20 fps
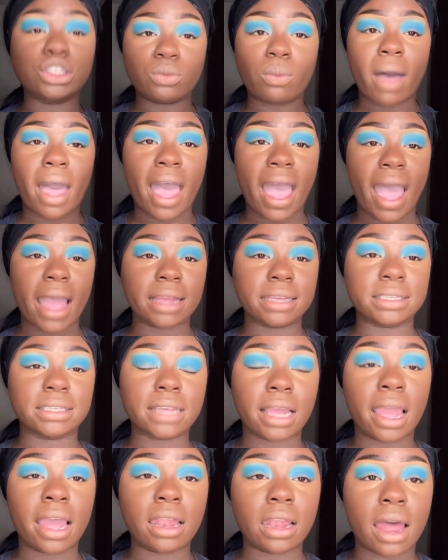why I
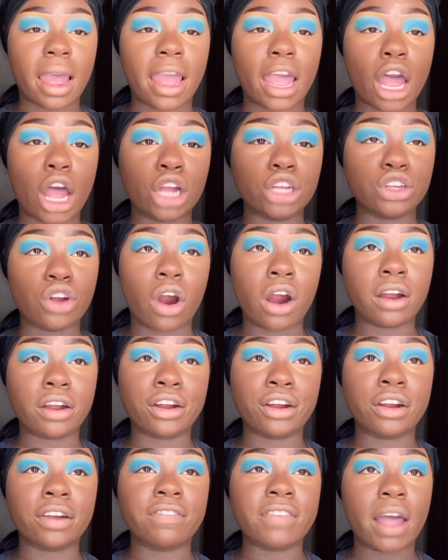say like a
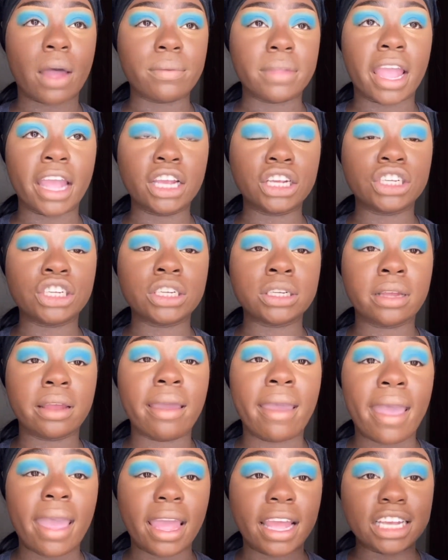darker foundation
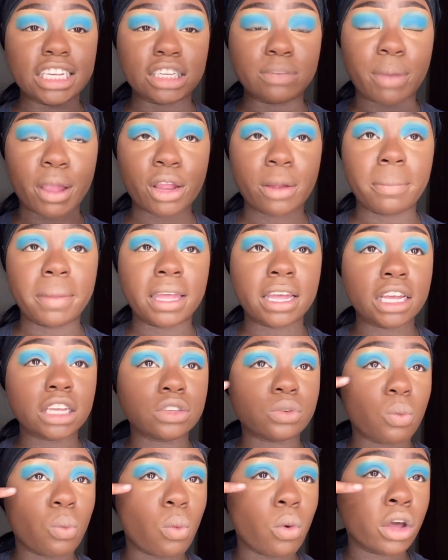is better, because
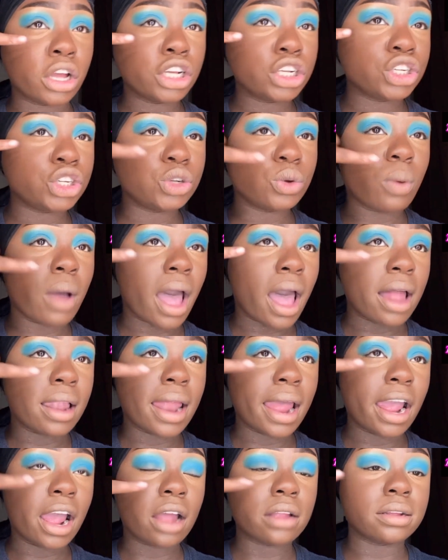once you
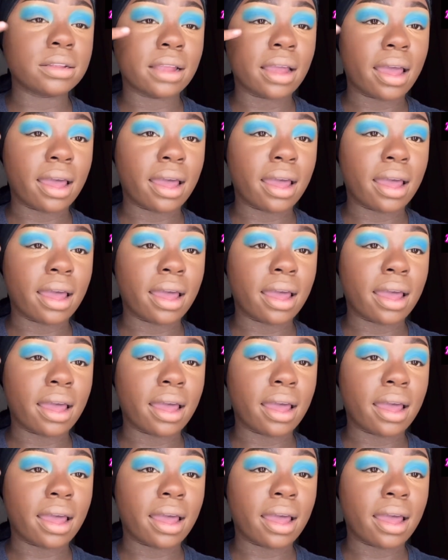highlight under the